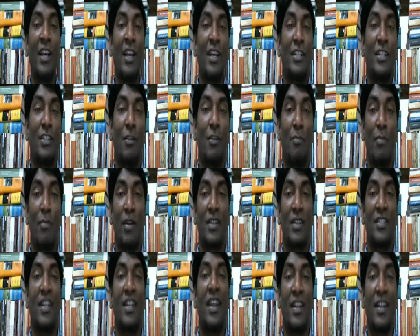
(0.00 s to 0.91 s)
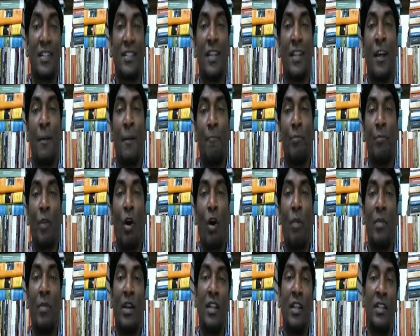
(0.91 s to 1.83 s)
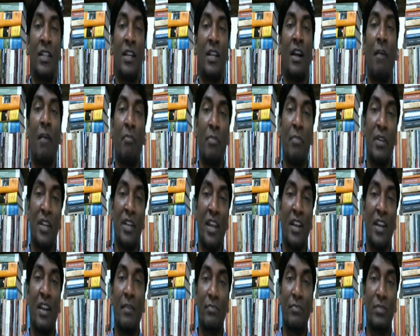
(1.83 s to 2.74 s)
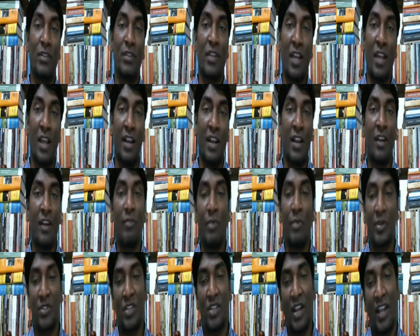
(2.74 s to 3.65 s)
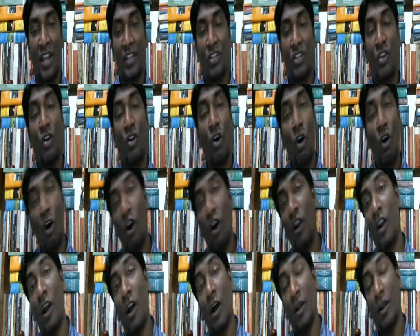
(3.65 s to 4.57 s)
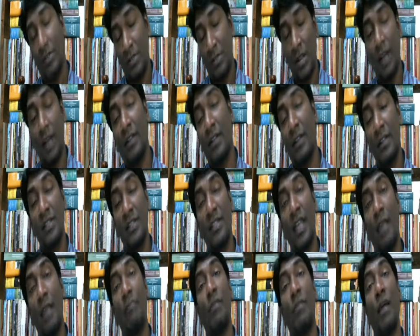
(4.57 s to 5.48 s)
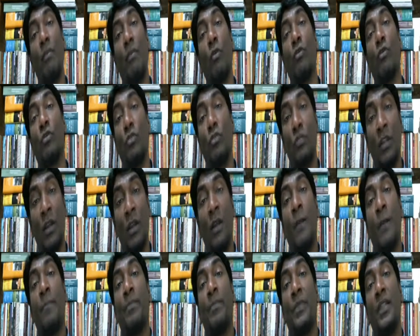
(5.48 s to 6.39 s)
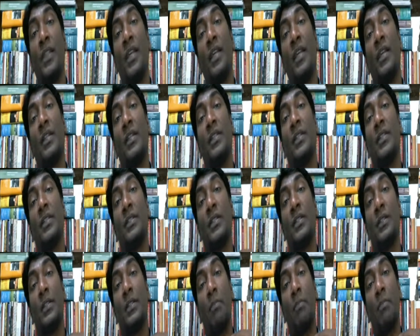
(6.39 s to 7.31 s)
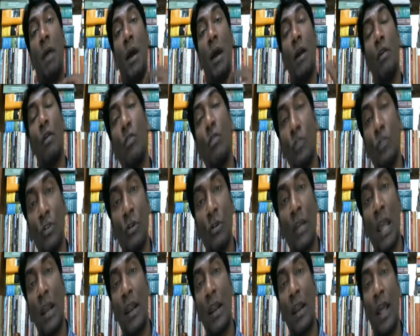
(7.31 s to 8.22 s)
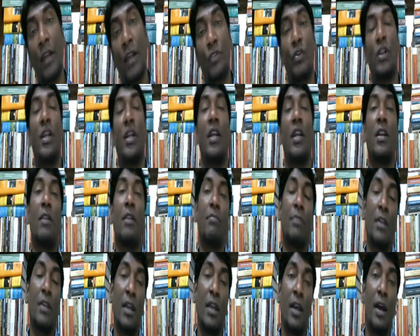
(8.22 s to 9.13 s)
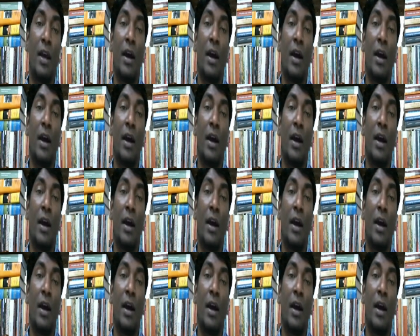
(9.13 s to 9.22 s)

simple sense, normally the company ends up in an adverse selection, or at the same time also the buyer also can actually end up in a